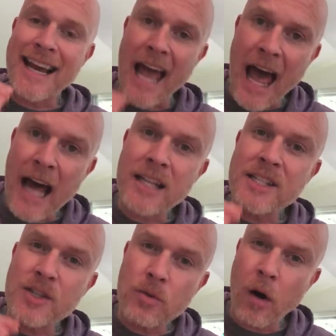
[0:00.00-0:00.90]
And
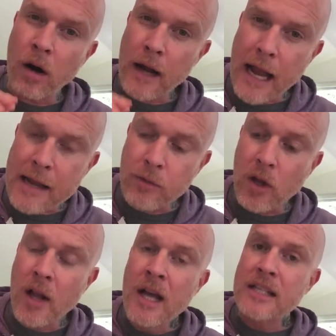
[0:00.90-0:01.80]
as you are able